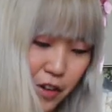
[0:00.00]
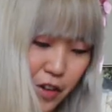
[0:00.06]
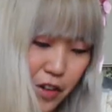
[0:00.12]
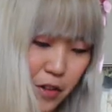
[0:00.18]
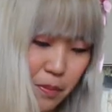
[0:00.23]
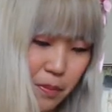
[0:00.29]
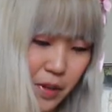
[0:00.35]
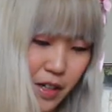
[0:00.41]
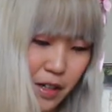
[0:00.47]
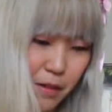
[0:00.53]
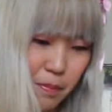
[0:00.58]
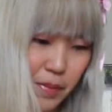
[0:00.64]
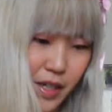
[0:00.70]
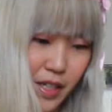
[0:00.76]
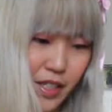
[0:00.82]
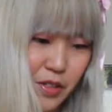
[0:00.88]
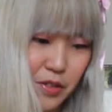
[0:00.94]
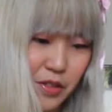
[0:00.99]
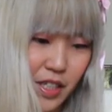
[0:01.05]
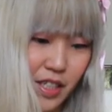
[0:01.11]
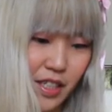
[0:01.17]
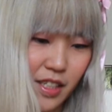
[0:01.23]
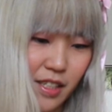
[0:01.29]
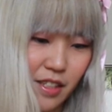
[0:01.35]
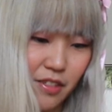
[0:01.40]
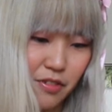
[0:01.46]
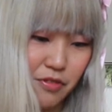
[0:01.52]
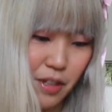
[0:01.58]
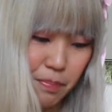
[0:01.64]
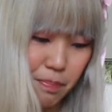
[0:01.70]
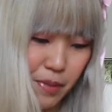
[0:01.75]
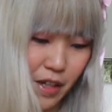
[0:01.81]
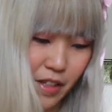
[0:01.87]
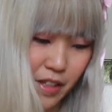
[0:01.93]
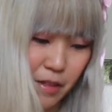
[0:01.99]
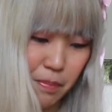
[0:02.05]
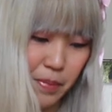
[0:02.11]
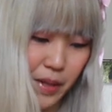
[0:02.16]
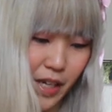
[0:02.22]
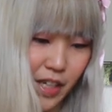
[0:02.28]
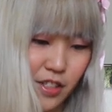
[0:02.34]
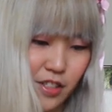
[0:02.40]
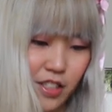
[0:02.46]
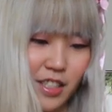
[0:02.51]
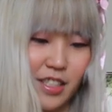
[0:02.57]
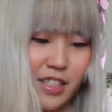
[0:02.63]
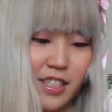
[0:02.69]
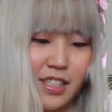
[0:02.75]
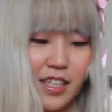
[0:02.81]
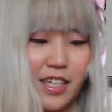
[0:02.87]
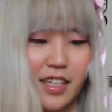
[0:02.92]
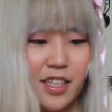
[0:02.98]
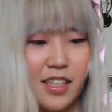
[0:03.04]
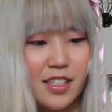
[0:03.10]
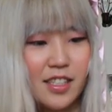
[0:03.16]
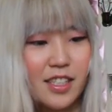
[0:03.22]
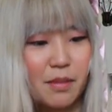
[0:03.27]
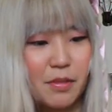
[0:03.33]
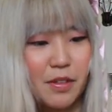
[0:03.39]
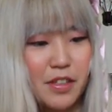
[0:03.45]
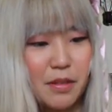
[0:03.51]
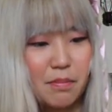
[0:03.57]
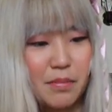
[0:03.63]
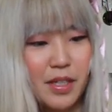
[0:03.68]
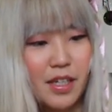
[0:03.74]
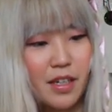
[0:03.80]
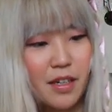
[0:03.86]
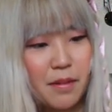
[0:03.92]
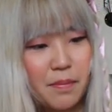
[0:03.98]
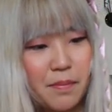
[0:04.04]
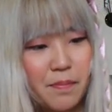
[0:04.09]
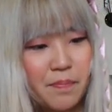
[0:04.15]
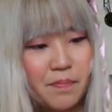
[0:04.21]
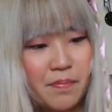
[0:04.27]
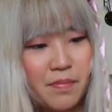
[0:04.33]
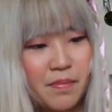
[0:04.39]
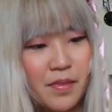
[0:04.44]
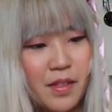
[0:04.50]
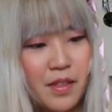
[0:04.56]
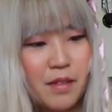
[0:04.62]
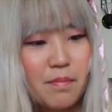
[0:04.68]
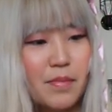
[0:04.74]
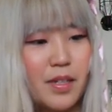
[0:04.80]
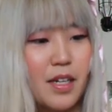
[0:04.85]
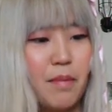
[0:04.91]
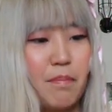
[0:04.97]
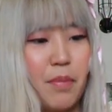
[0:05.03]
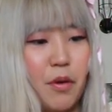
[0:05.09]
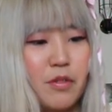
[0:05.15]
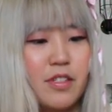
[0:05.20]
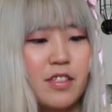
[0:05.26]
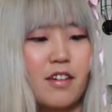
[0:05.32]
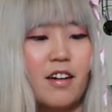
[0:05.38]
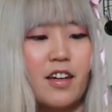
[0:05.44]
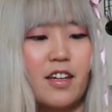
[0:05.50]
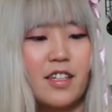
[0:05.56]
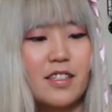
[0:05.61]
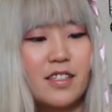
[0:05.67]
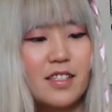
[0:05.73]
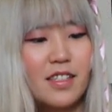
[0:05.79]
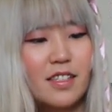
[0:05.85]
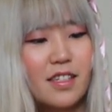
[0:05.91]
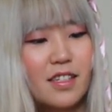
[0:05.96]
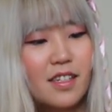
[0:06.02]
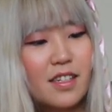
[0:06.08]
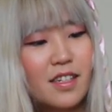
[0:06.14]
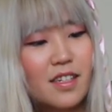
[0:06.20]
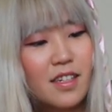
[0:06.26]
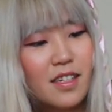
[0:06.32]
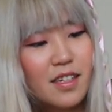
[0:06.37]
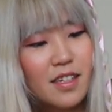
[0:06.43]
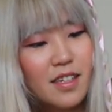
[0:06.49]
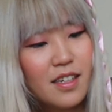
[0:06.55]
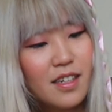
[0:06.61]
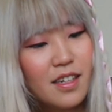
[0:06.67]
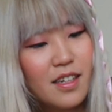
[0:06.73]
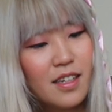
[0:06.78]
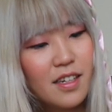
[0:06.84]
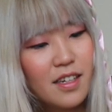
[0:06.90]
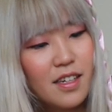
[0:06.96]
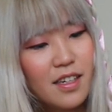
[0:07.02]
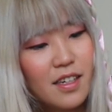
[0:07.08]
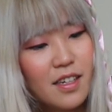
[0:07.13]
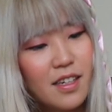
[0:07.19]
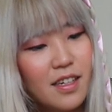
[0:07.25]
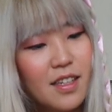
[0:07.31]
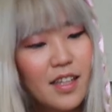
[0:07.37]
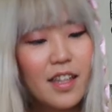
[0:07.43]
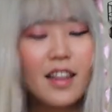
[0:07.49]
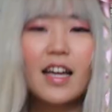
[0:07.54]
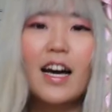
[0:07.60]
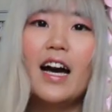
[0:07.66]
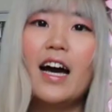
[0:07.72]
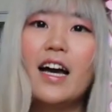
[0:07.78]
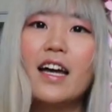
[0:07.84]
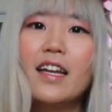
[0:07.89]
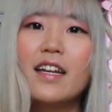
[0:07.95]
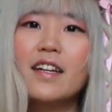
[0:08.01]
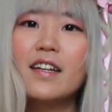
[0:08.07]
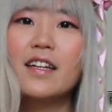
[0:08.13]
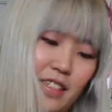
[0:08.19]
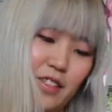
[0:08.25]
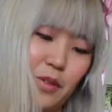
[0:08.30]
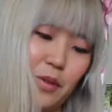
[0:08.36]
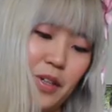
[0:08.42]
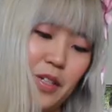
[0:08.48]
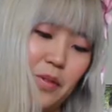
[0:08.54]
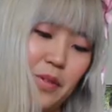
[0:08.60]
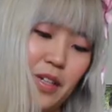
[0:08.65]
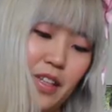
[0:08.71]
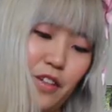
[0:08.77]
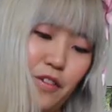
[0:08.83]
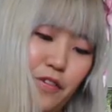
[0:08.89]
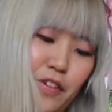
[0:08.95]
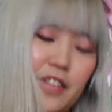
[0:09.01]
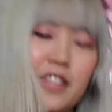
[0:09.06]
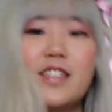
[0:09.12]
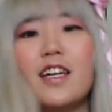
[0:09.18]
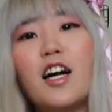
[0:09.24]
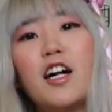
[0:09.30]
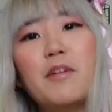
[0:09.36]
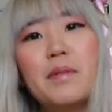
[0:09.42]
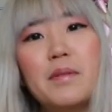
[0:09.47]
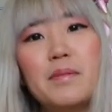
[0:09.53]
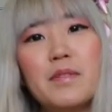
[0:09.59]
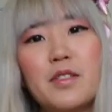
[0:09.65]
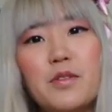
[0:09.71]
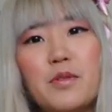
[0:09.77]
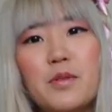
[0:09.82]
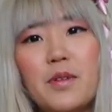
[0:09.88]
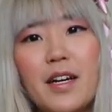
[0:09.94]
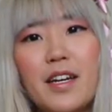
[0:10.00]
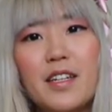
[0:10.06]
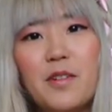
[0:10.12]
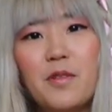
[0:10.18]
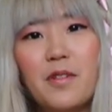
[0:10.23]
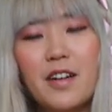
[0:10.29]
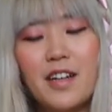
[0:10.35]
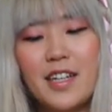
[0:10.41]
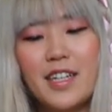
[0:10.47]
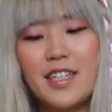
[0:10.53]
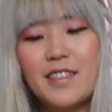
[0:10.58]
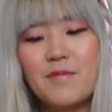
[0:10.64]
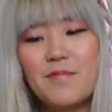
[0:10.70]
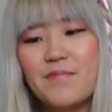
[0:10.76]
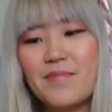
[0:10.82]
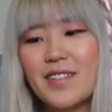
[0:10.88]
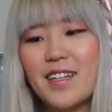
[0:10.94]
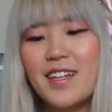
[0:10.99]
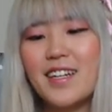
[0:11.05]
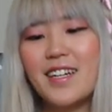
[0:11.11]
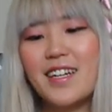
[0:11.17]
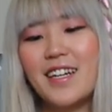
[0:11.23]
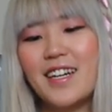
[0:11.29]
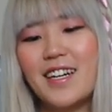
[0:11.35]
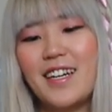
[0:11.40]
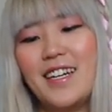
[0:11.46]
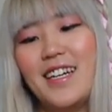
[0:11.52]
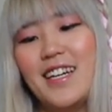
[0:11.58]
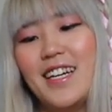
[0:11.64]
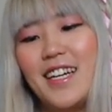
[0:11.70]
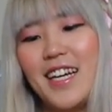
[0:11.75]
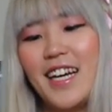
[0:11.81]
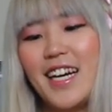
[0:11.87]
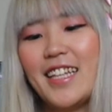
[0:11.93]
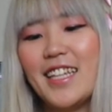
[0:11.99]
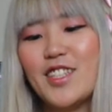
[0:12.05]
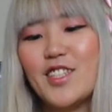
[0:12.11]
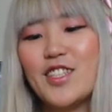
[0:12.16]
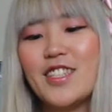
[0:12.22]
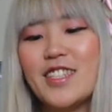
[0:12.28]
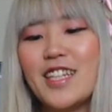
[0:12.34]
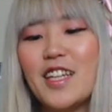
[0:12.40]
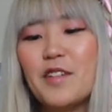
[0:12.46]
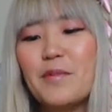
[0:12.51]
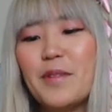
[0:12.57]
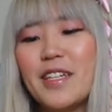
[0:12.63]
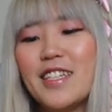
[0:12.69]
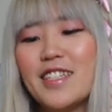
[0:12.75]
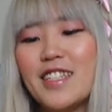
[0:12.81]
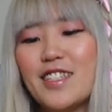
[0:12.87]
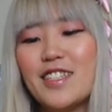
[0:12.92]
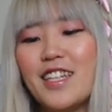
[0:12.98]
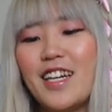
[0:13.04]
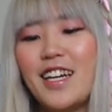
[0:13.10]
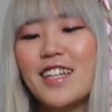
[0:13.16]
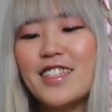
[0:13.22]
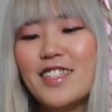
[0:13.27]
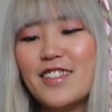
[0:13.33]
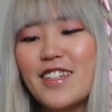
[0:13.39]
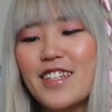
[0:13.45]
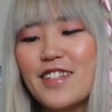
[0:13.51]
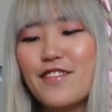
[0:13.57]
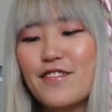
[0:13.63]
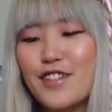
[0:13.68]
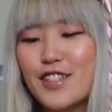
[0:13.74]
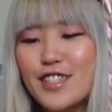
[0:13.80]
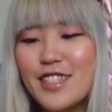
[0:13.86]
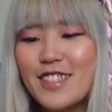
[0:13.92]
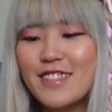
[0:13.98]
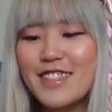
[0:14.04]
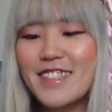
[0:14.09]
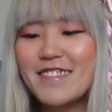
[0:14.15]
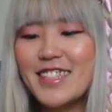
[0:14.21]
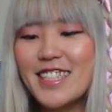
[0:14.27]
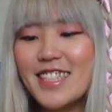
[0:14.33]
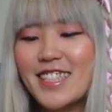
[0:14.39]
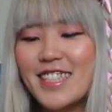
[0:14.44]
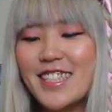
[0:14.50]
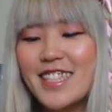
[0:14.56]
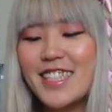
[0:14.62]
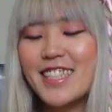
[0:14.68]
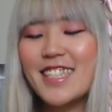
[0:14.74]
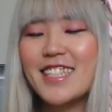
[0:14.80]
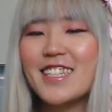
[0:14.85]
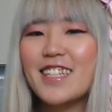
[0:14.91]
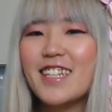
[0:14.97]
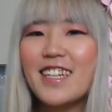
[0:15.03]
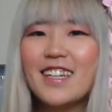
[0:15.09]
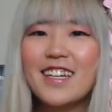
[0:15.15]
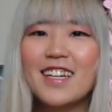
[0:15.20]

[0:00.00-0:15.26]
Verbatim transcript: photo book, but you can rip out the pages and some of them become become postcards. Like that. twenty-one, the first album to anyone. Uh, and they just celebrated their ten year anniversary recently.